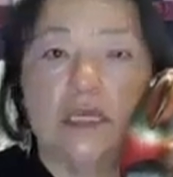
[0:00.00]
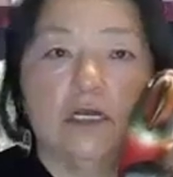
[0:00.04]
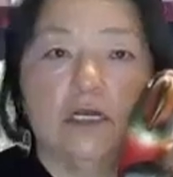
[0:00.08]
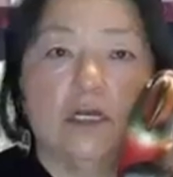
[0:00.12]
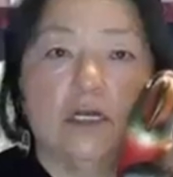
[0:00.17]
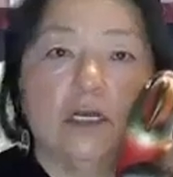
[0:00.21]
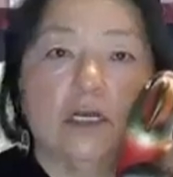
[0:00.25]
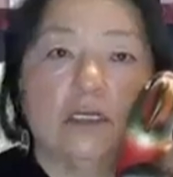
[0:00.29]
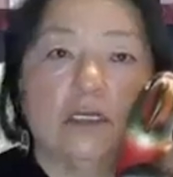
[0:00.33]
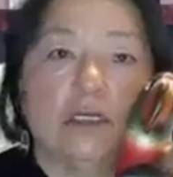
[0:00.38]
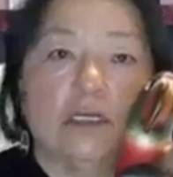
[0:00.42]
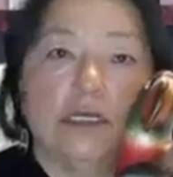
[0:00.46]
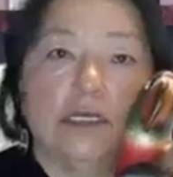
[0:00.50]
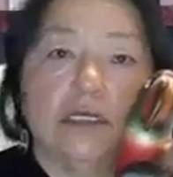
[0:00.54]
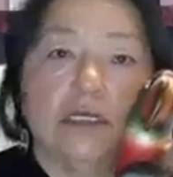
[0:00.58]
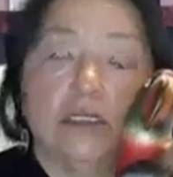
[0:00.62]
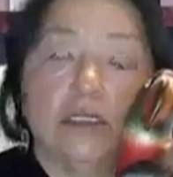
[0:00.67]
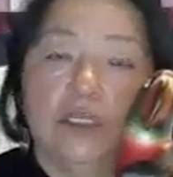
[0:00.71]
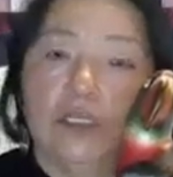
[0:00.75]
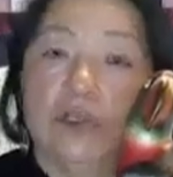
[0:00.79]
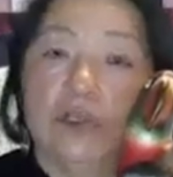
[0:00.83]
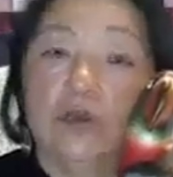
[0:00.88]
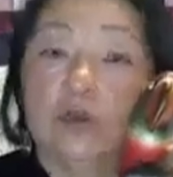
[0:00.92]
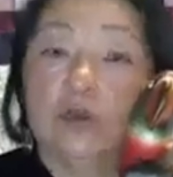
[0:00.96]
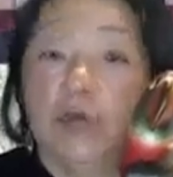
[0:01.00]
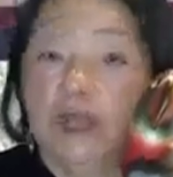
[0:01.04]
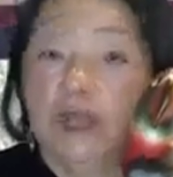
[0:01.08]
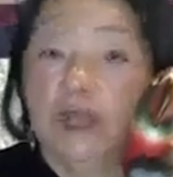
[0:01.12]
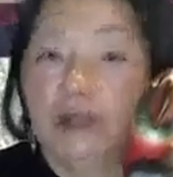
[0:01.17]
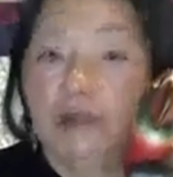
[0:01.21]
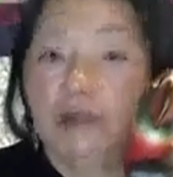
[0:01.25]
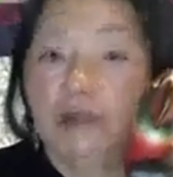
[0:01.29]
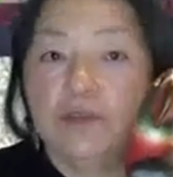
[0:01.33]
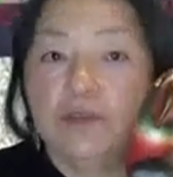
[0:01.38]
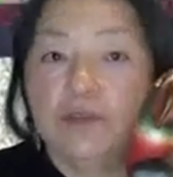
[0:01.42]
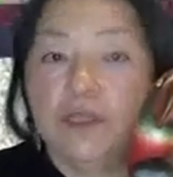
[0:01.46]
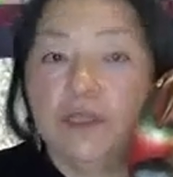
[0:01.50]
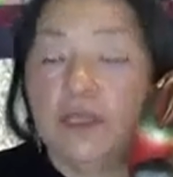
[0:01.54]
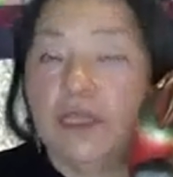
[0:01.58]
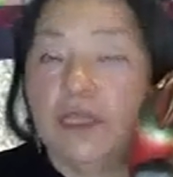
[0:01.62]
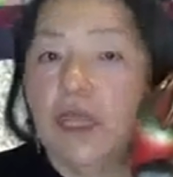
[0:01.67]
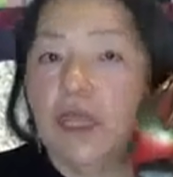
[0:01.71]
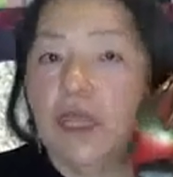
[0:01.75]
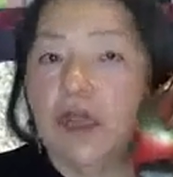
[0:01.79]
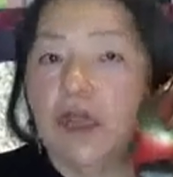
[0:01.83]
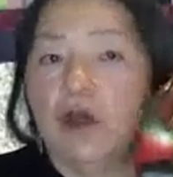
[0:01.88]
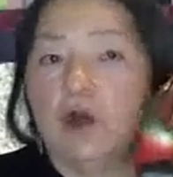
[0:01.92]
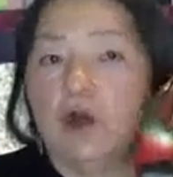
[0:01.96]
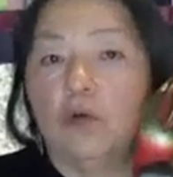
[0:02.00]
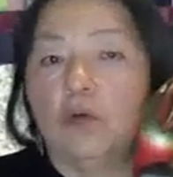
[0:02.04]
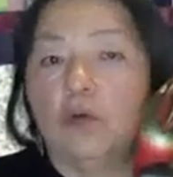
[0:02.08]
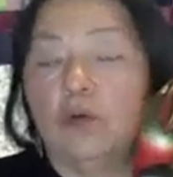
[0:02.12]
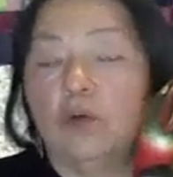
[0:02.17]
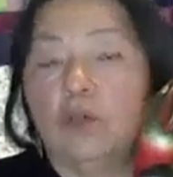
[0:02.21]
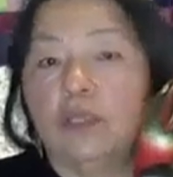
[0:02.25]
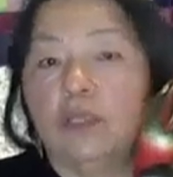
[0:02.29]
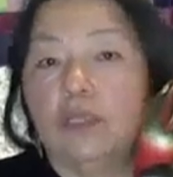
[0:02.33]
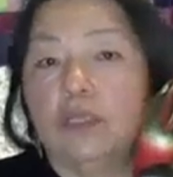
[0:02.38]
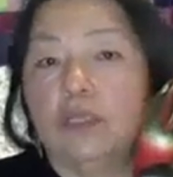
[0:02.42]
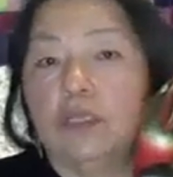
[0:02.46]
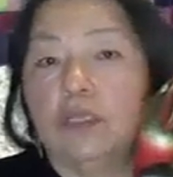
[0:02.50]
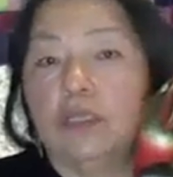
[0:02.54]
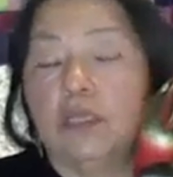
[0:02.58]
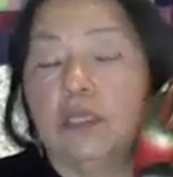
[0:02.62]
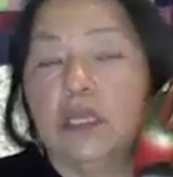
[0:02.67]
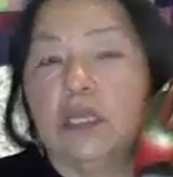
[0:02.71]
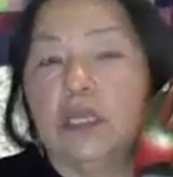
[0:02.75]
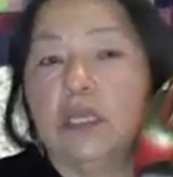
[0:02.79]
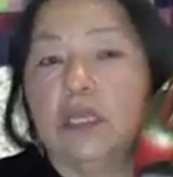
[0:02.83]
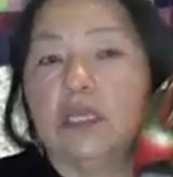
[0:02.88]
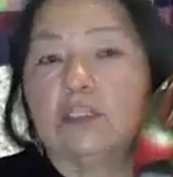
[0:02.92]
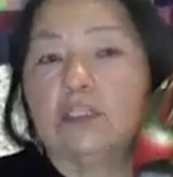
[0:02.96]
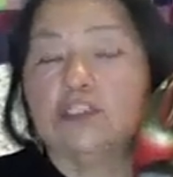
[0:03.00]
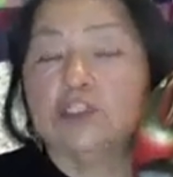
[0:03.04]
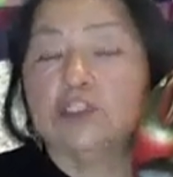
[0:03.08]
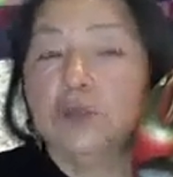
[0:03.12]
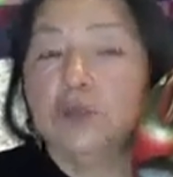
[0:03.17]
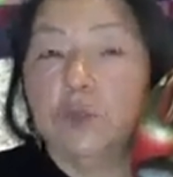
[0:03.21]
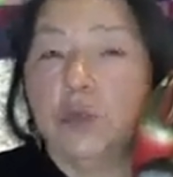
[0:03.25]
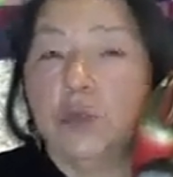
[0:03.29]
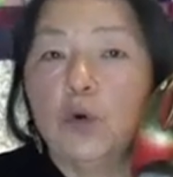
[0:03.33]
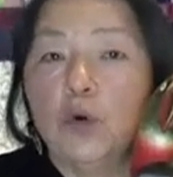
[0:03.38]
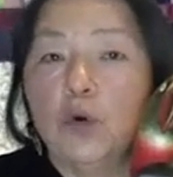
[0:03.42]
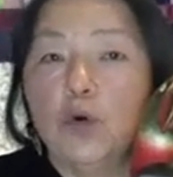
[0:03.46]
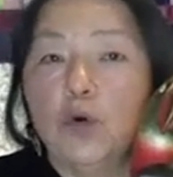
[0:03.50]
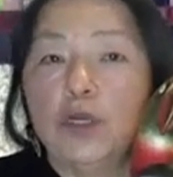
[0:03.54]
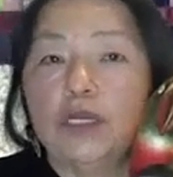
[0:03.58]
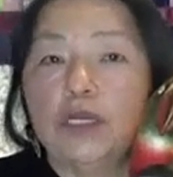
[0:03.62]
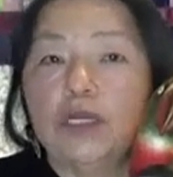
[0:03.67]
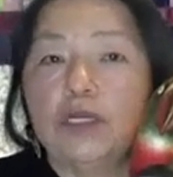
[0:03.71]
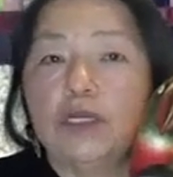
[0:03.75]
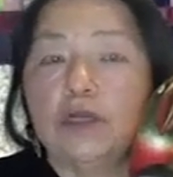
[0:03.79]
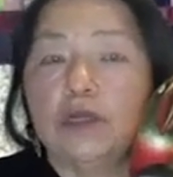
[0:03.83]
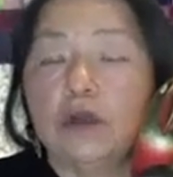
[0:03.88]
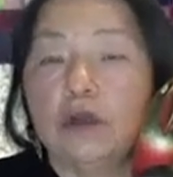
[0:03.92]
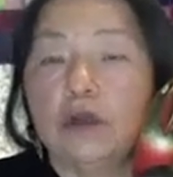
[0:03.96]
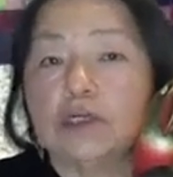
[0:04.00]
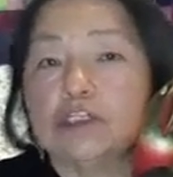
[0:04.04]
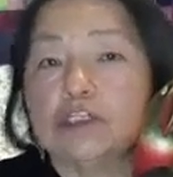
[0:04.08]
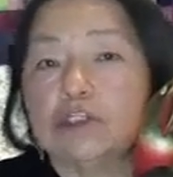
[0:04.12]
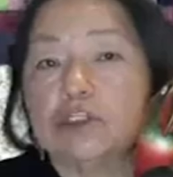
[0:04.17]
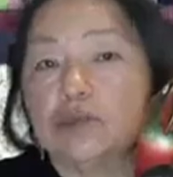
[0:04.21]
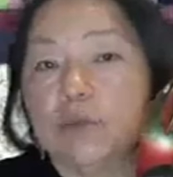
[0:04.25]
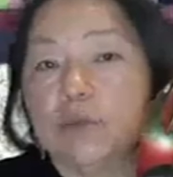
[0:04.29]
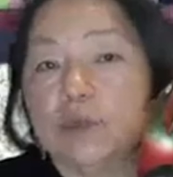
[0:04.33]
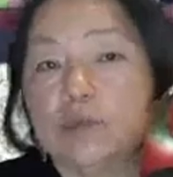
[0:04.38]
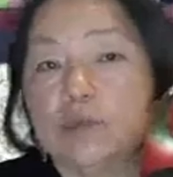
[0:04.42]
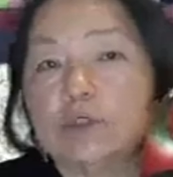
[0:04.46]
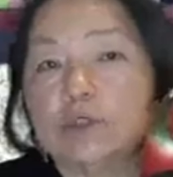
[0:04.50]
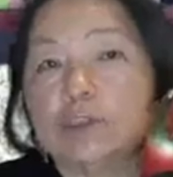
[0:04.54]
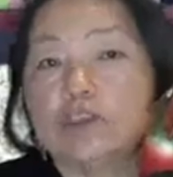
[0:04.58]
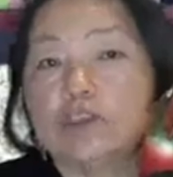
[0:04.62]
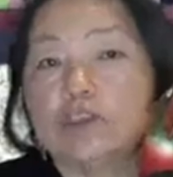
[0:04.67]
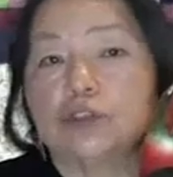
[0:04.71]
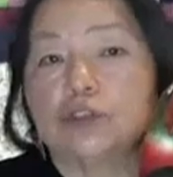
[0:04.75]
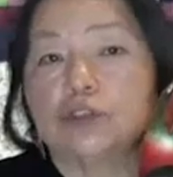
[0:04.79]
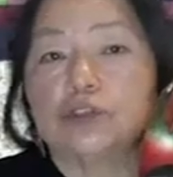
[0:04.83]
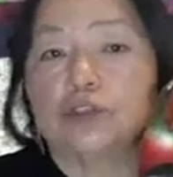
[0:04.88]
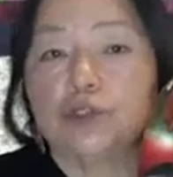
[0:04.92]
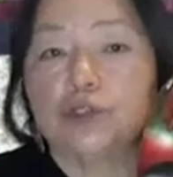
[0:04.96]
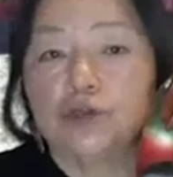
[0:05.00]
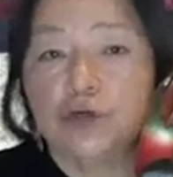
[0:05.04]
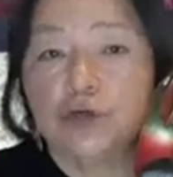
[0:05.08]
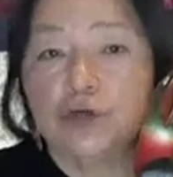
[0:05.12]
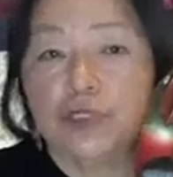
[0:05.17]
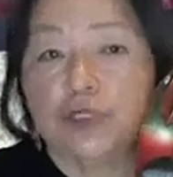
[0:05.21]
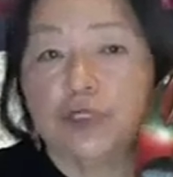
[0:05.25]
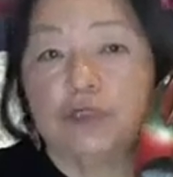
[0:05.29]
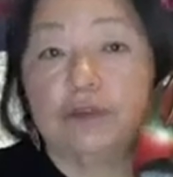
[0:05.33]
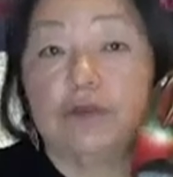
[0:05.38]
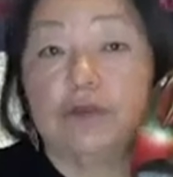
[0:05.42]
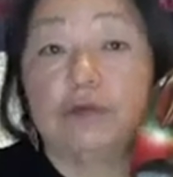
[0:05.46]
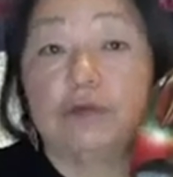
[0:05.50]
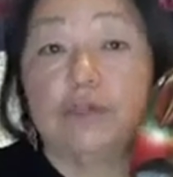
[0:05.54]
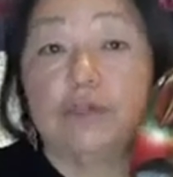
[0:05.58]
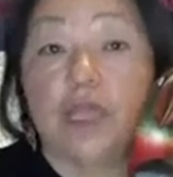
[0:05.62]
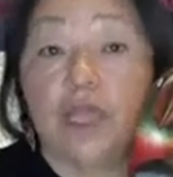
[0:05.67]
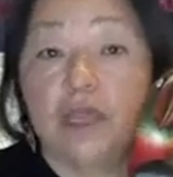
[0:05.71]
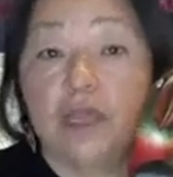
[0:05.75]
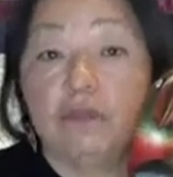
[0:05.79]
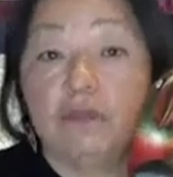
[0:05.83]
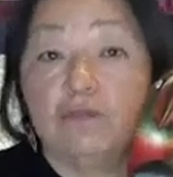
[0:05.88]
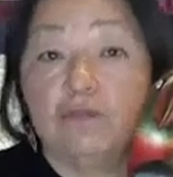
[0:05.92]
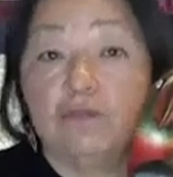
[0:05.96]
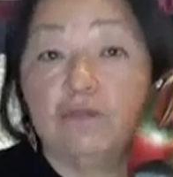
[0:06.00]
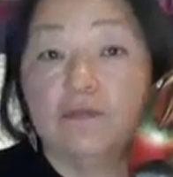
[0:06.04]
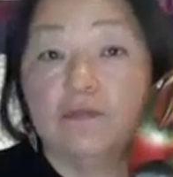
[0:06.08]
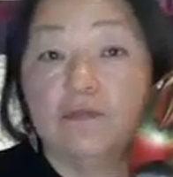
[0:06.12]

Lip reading: you know, healthy, how we supported our spiritual journey through life.